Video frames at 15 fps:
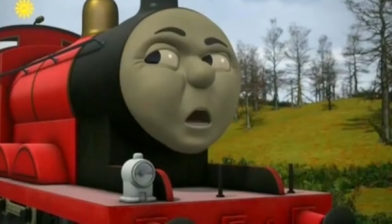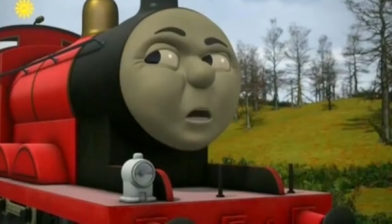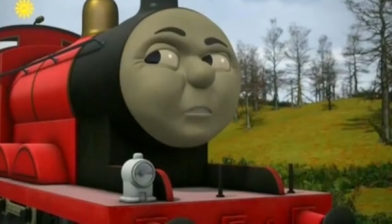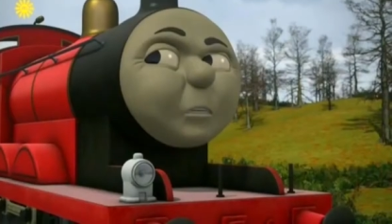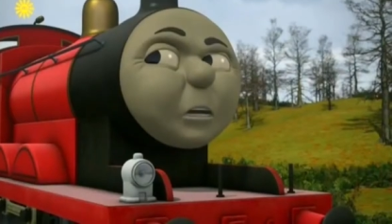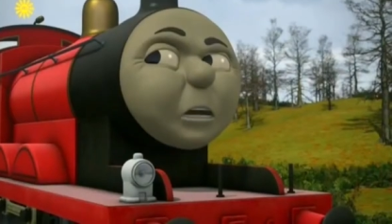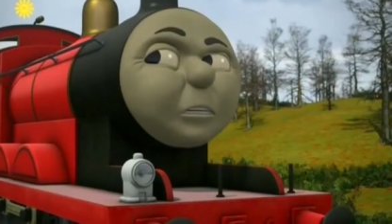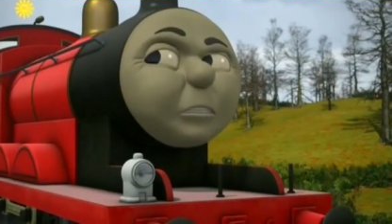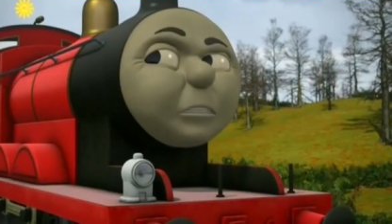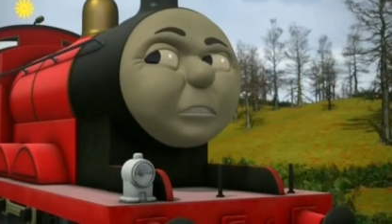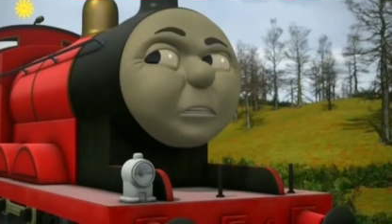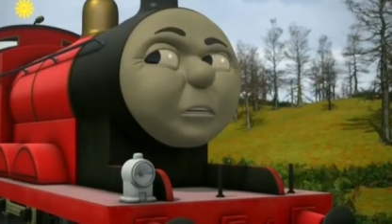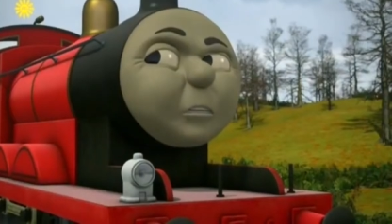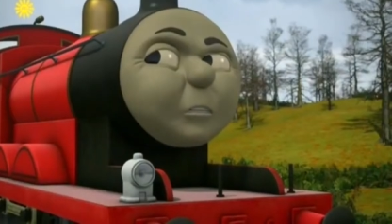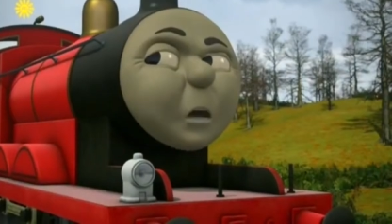Nonsense!
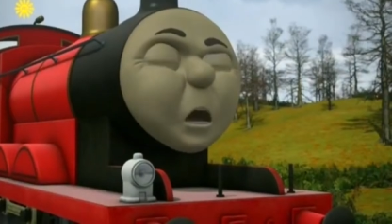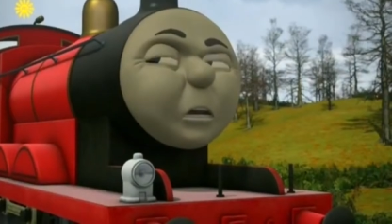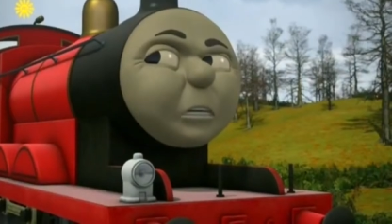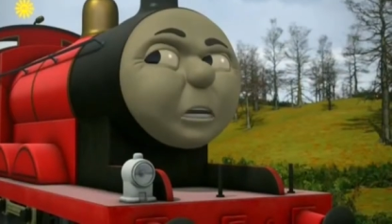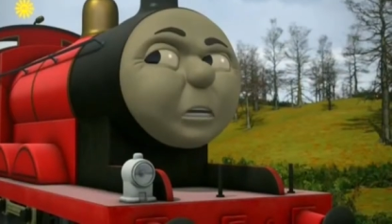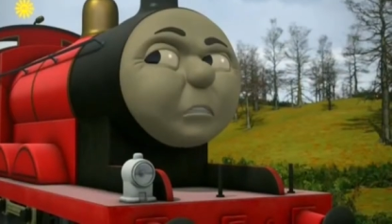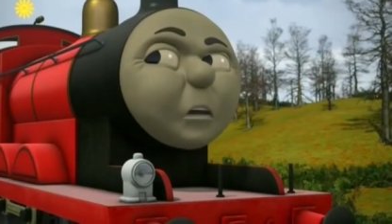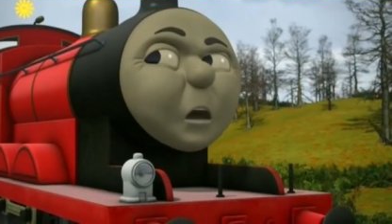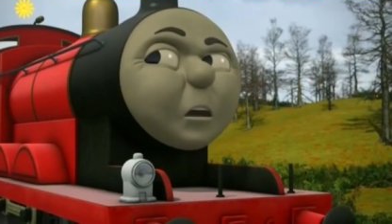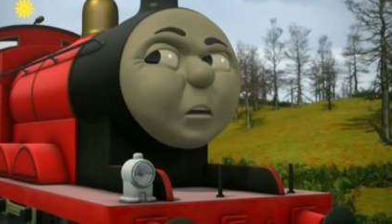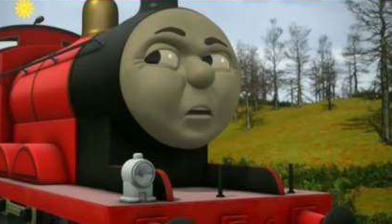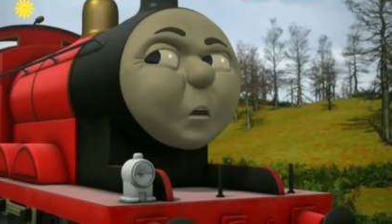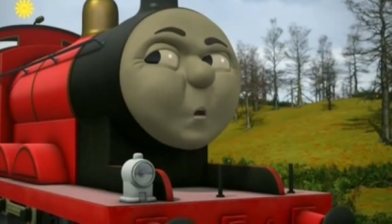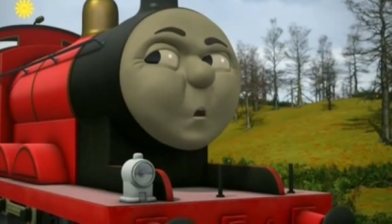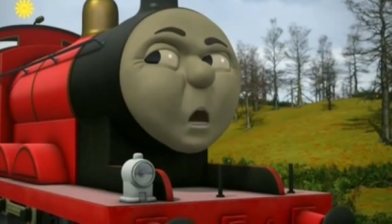Duck is
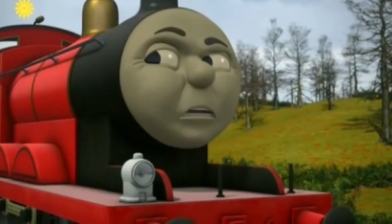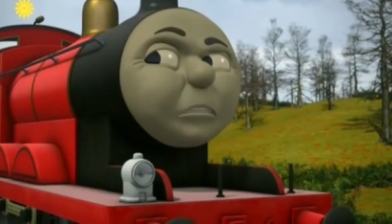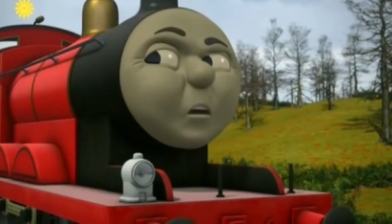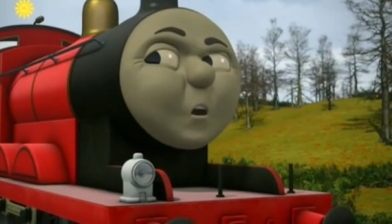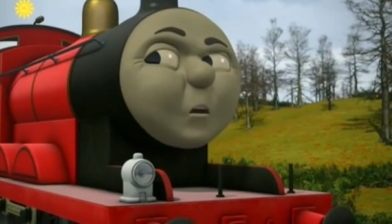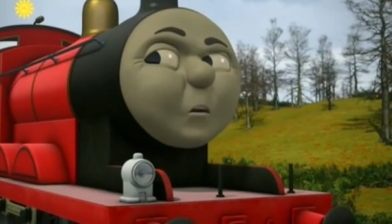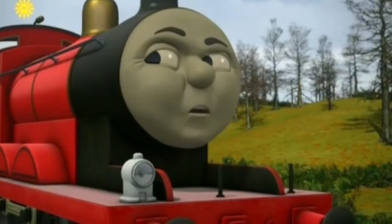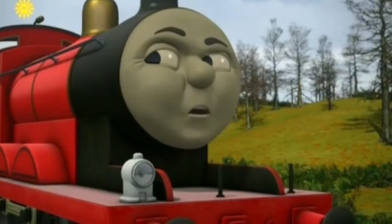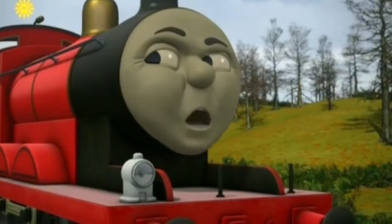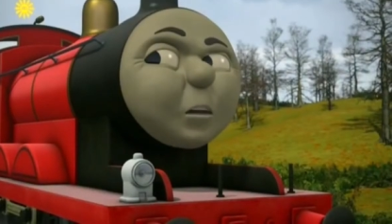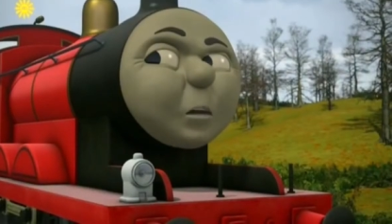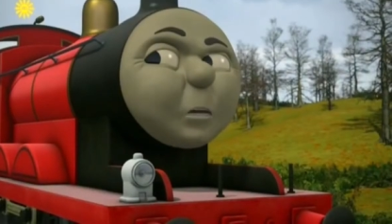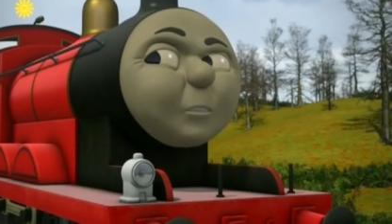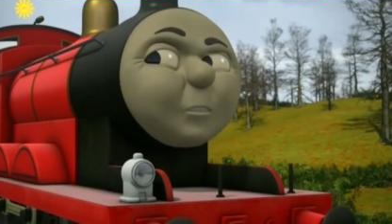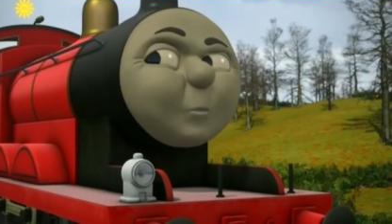stuck in the water,
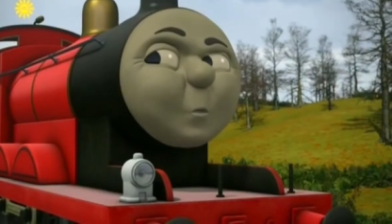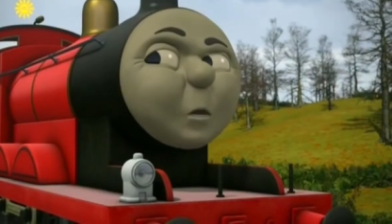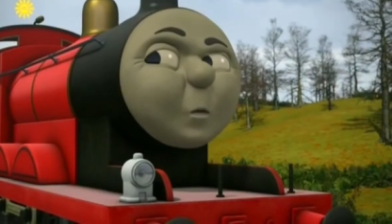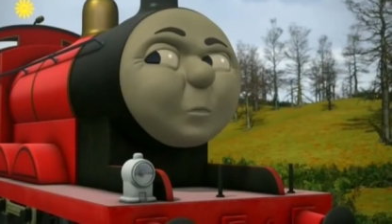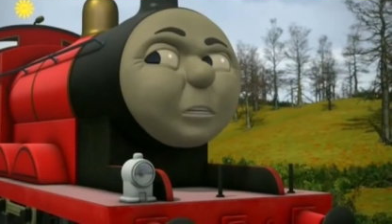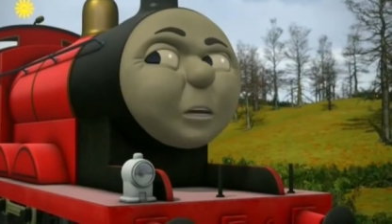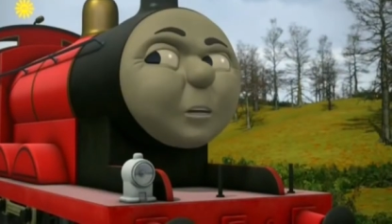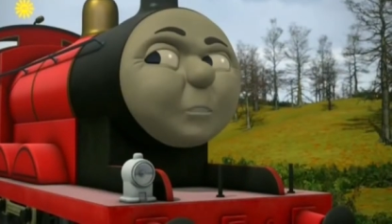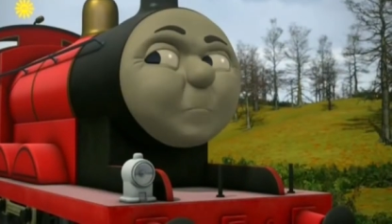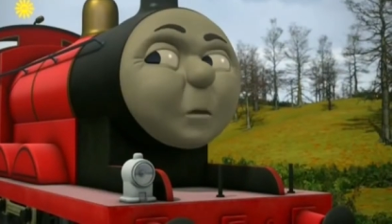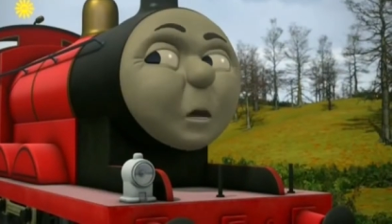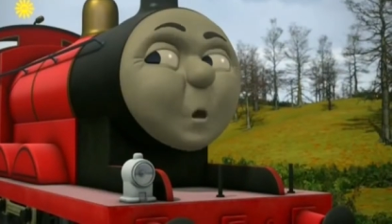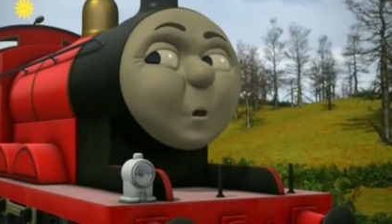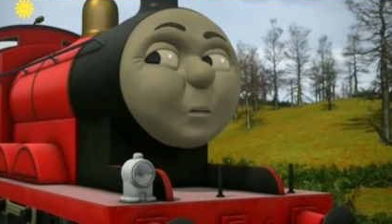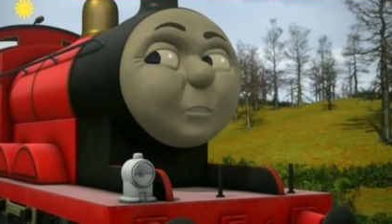and the sooner we get
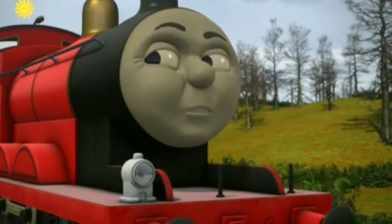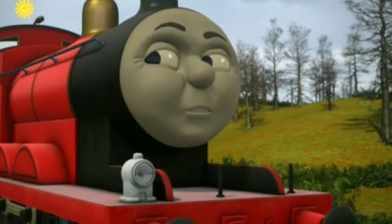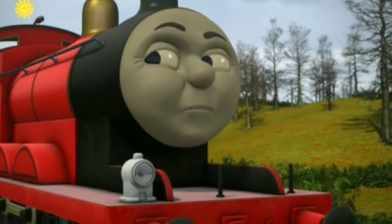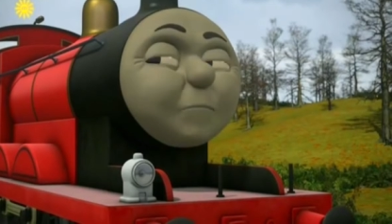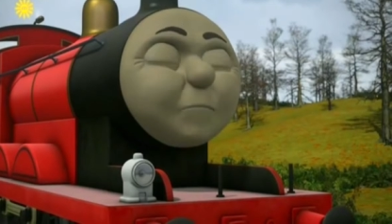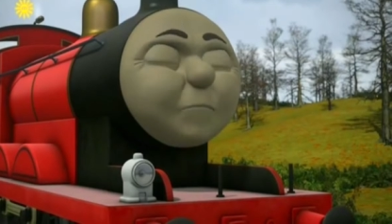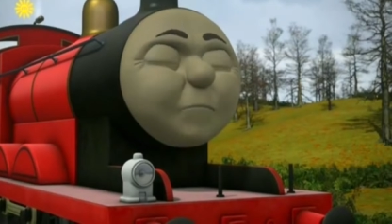him out